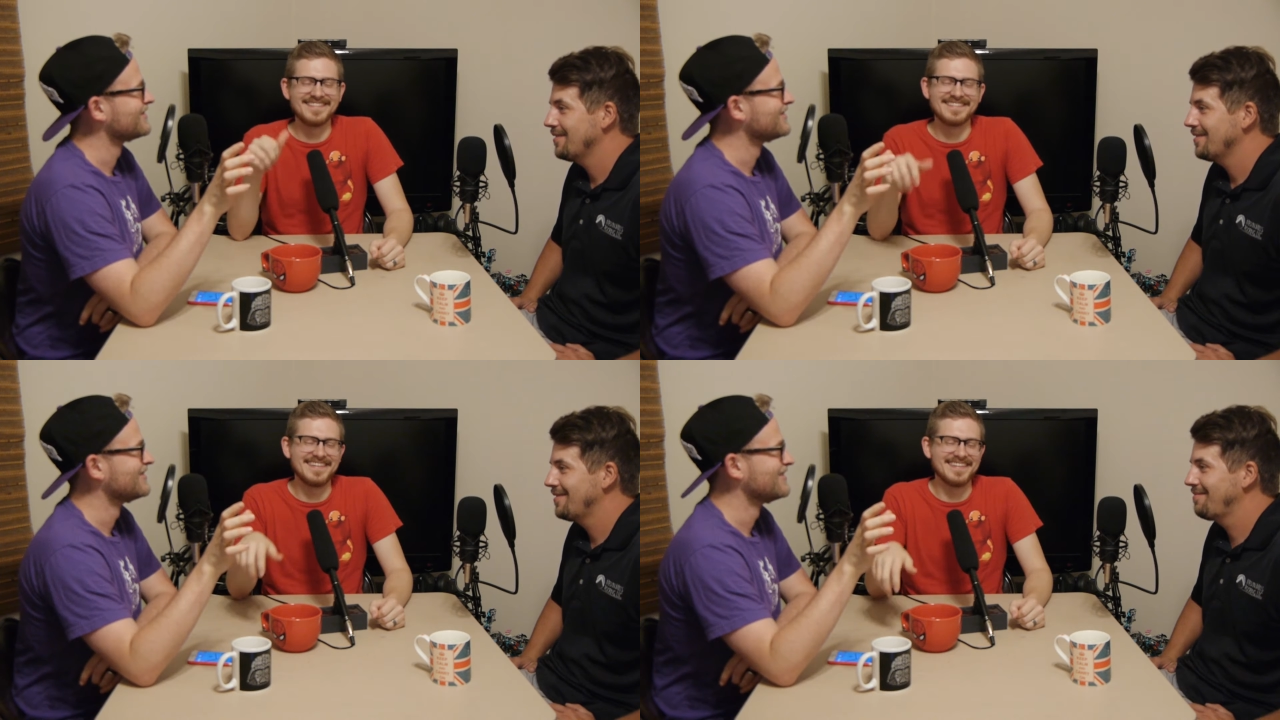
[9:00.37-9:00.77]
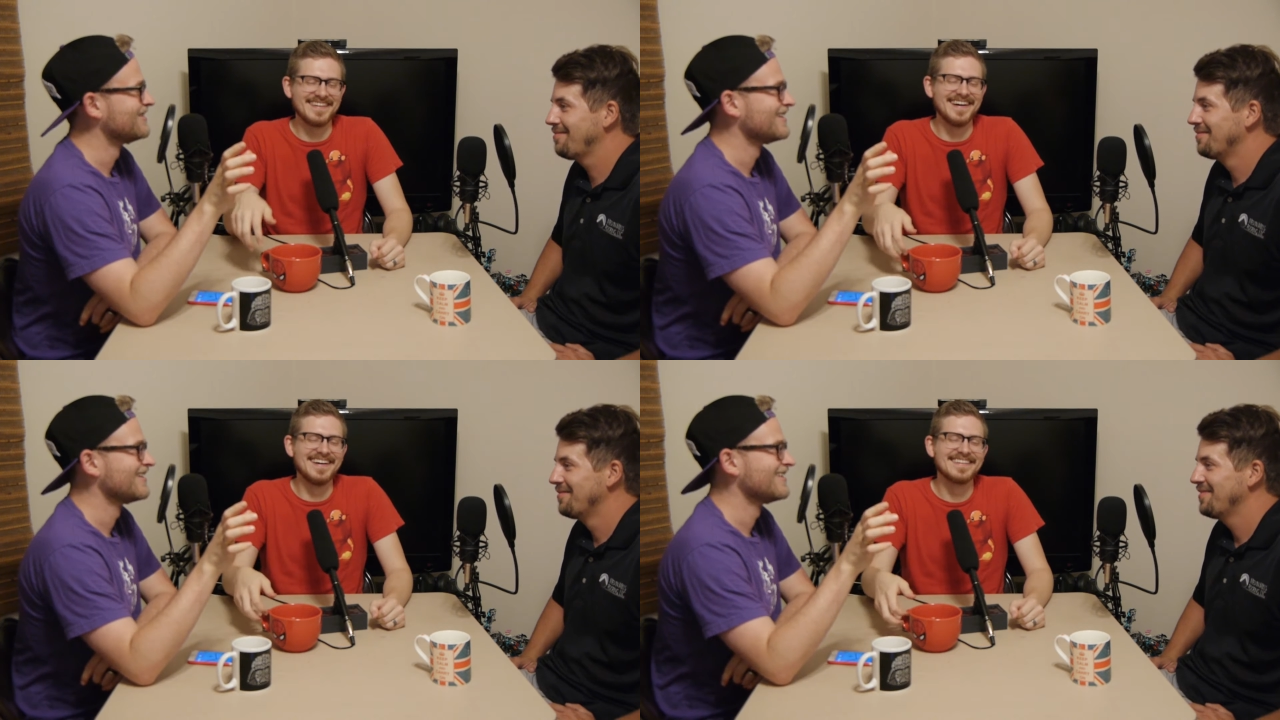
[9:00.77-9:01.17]

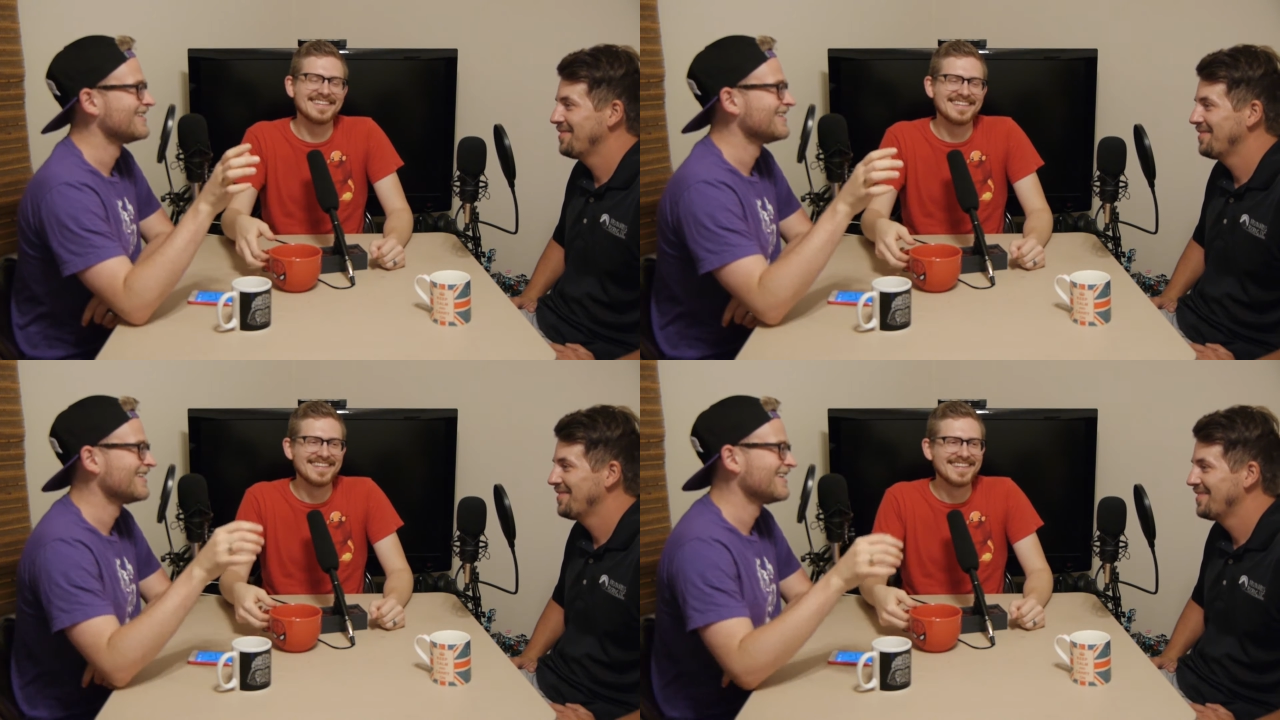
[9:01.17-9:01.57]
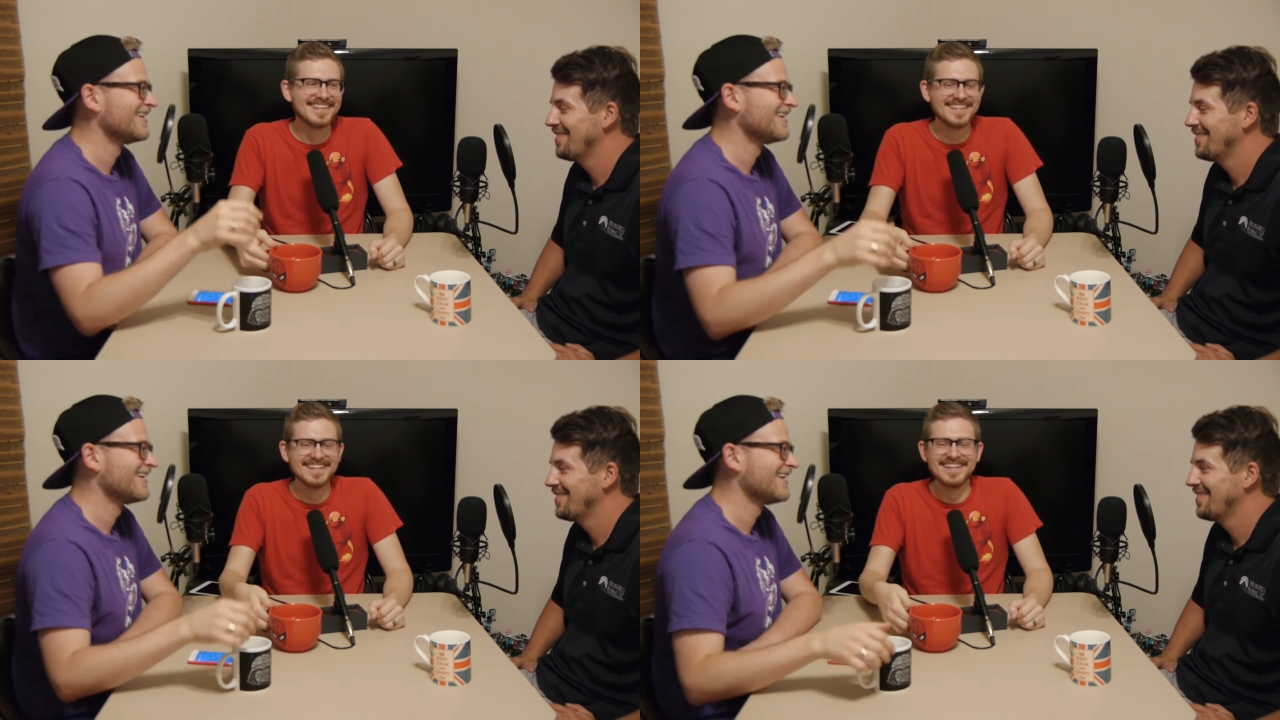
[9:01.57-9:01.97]
Speaker 1: God,
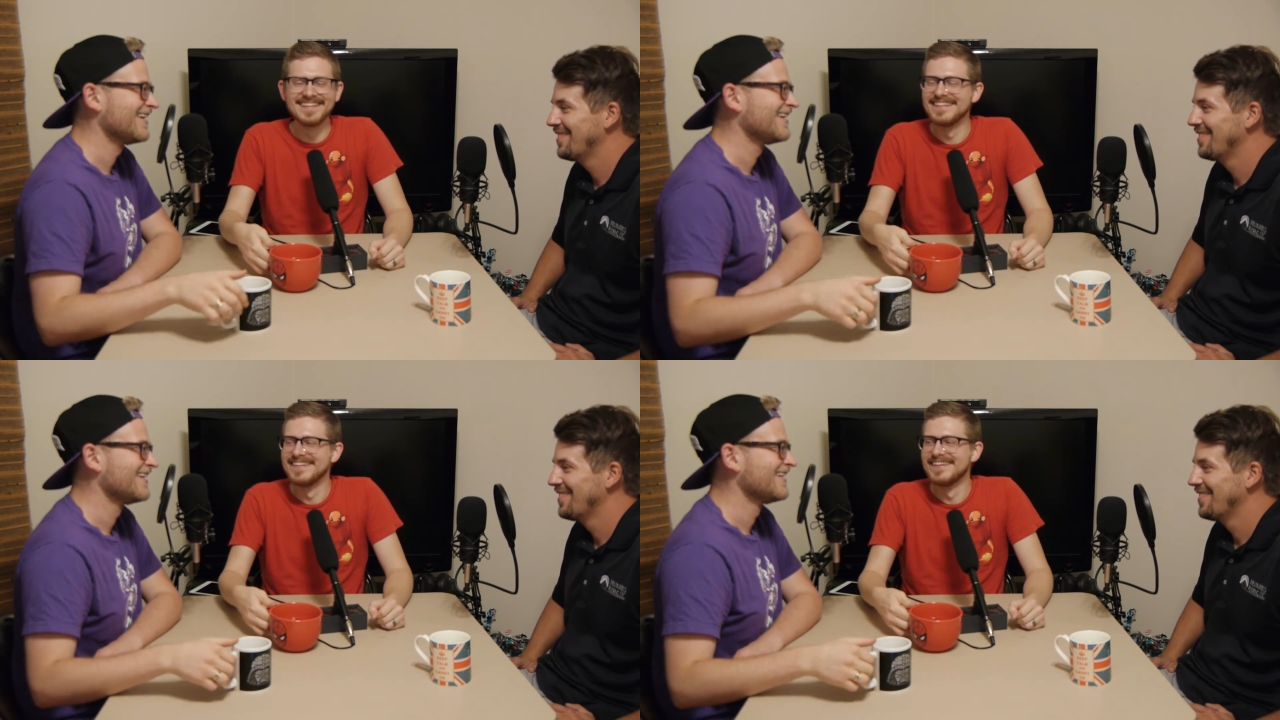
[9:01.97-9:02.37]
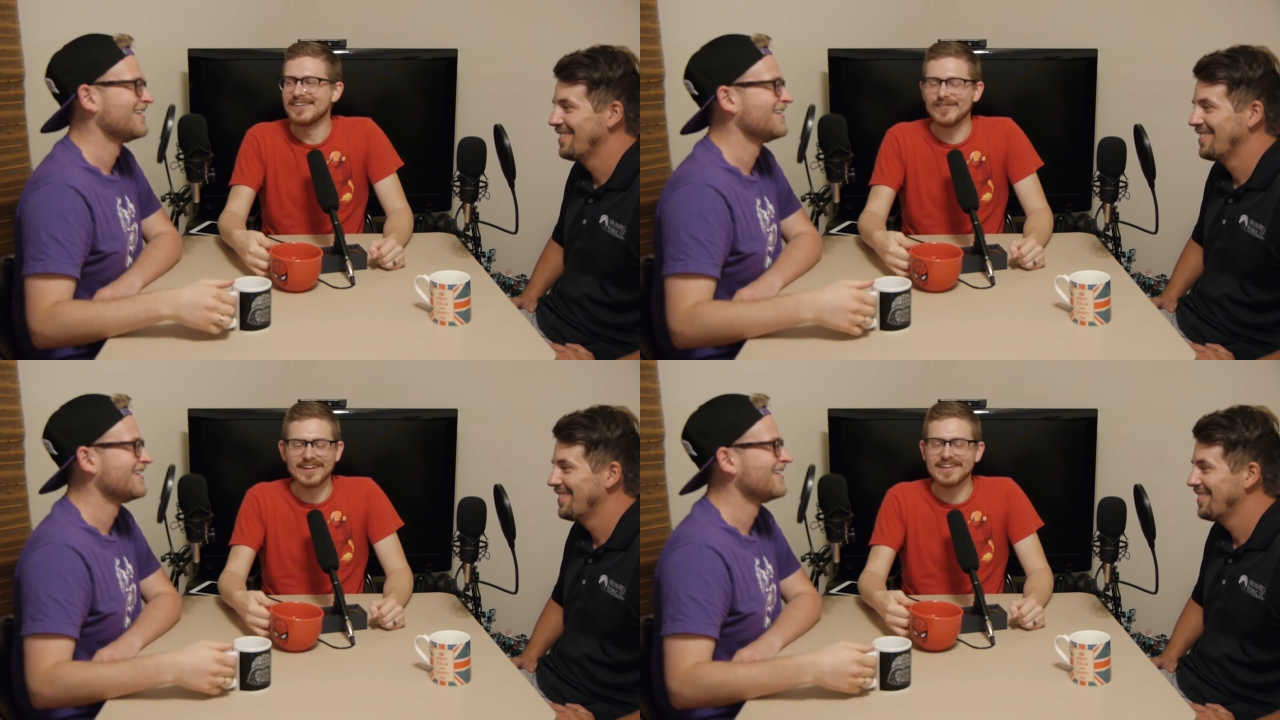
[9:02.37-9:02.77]

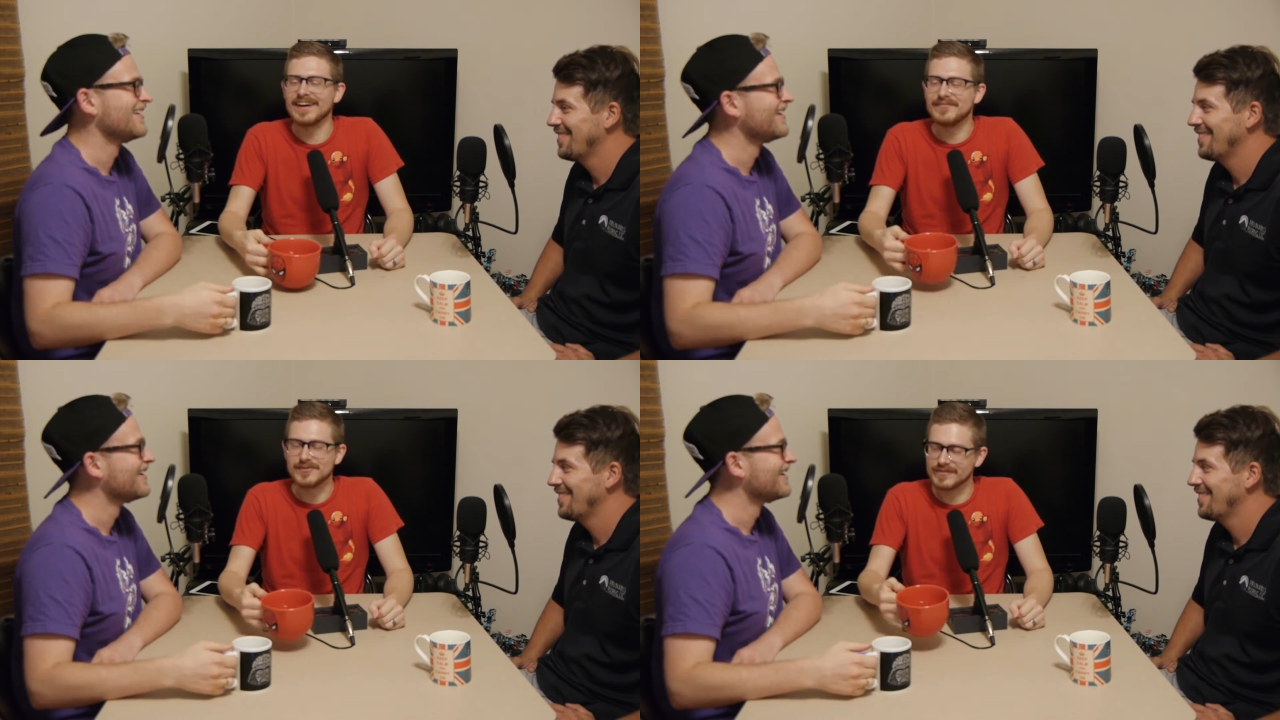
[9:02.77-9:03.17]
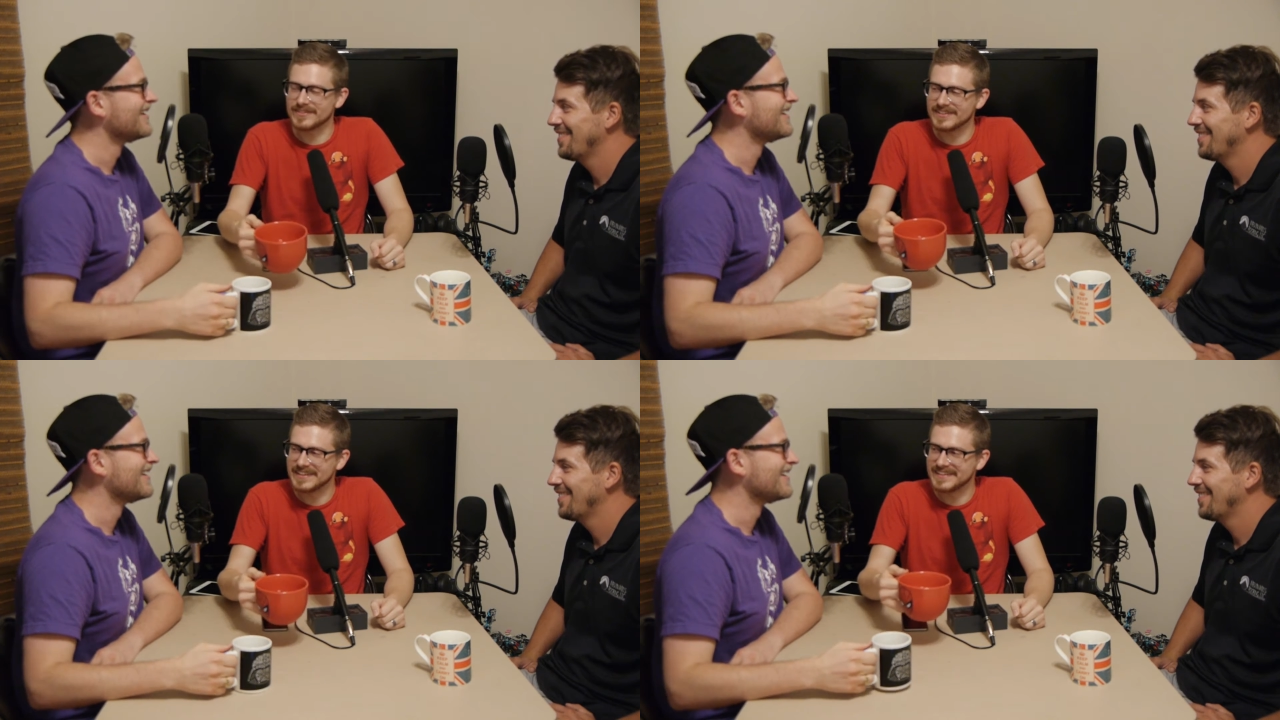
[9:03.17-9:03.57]
what a life you must
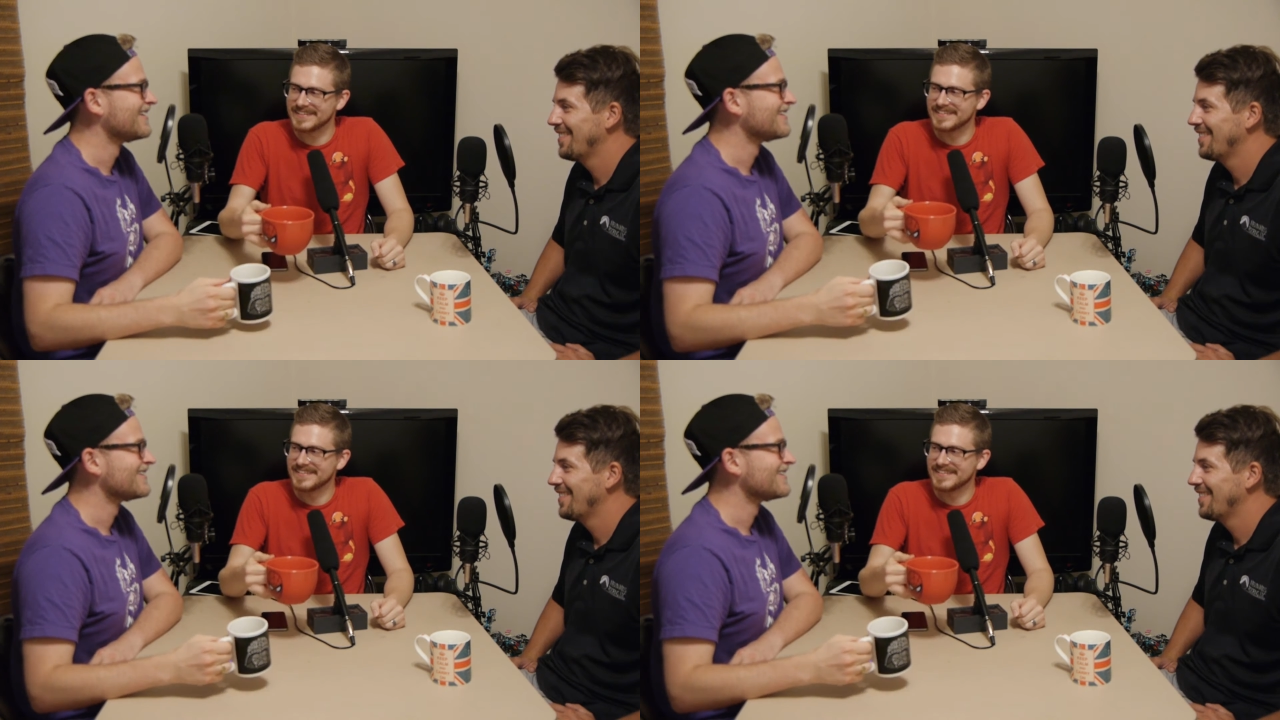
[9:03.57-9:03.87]
lead.